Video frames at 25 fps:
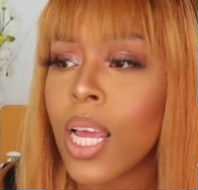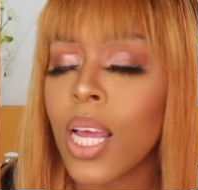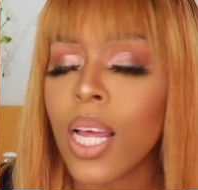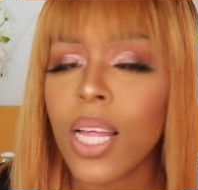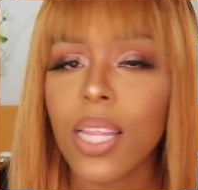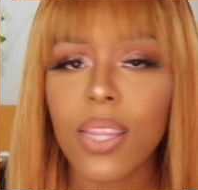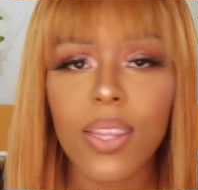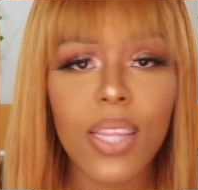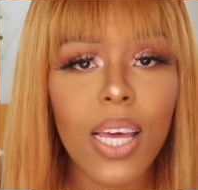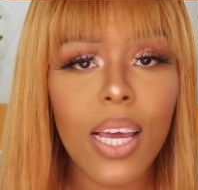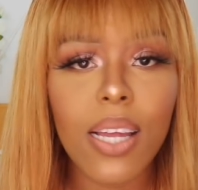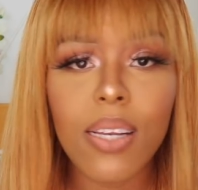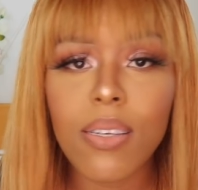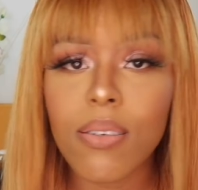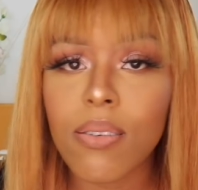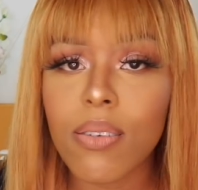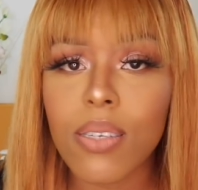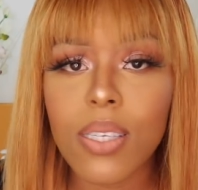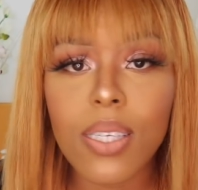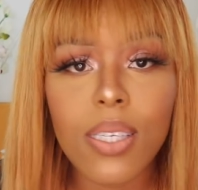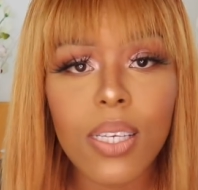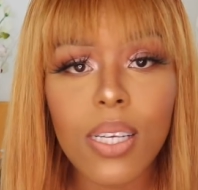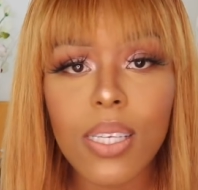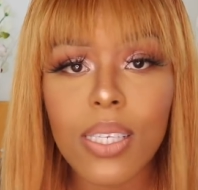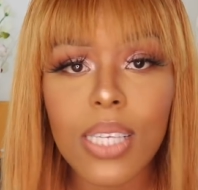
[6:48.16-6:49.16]
then
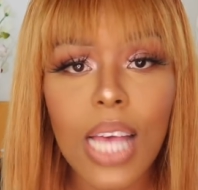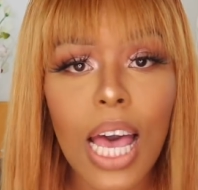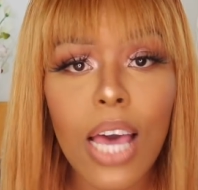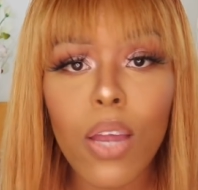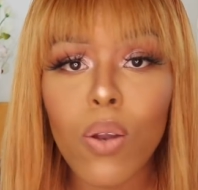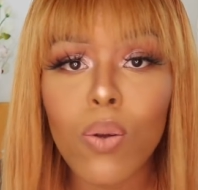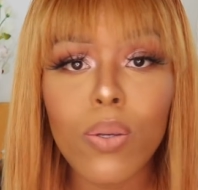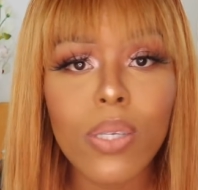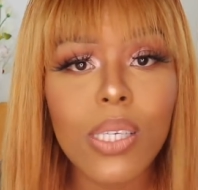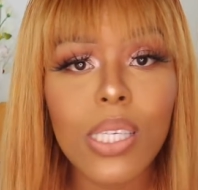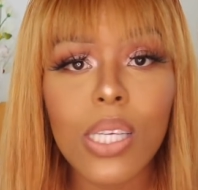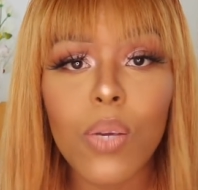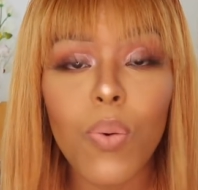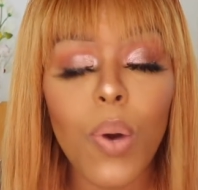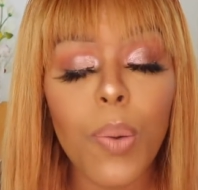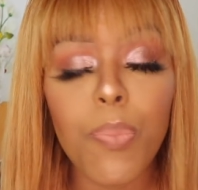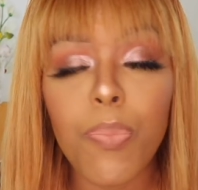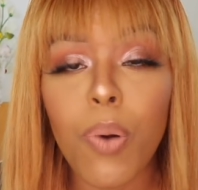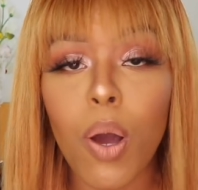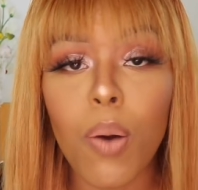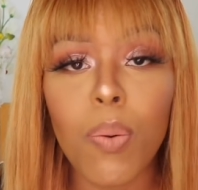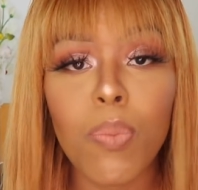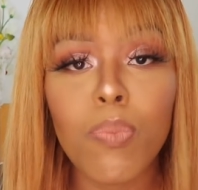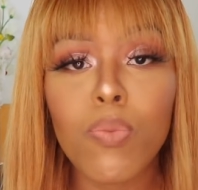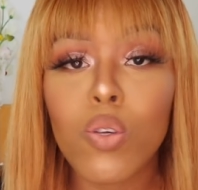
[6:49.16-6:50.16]
sis, I don't see what
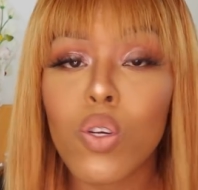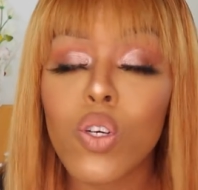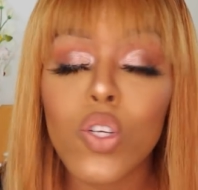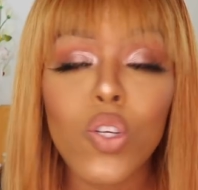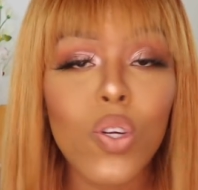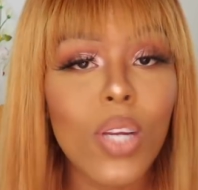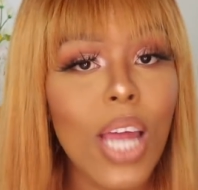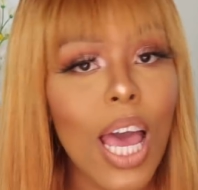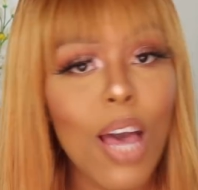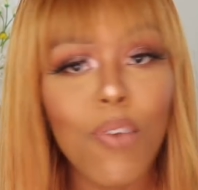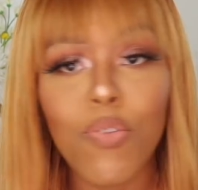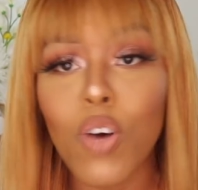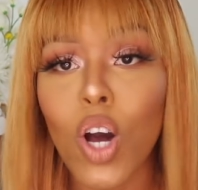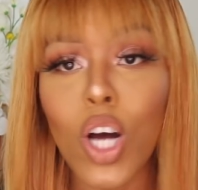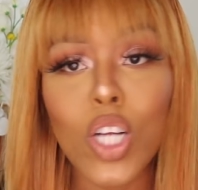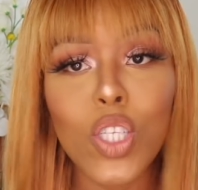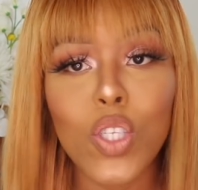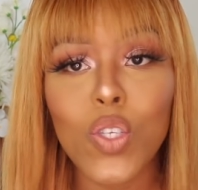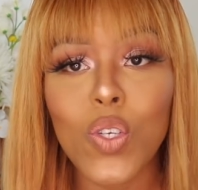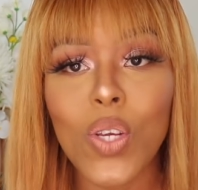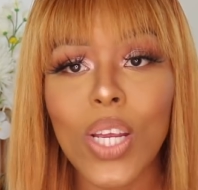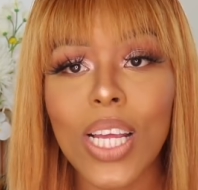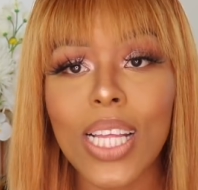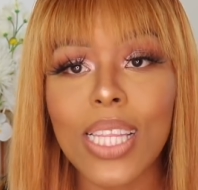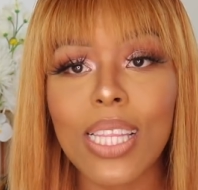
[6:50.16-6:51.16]
problem you should have
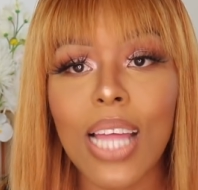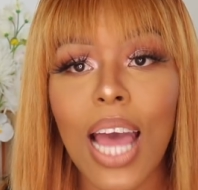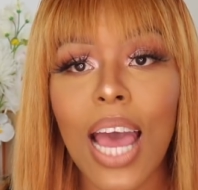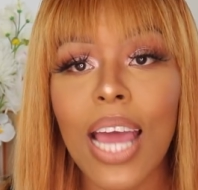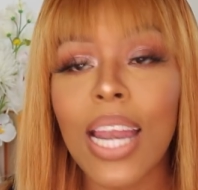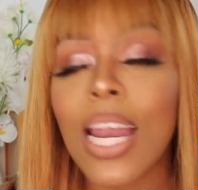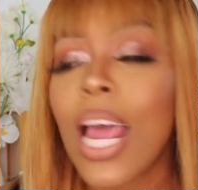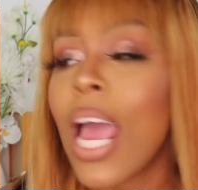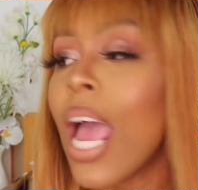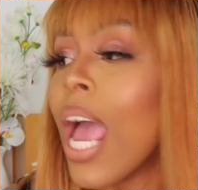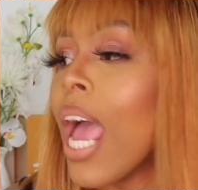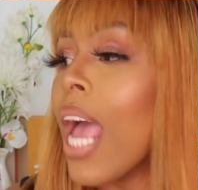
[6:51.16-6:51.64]
answering that.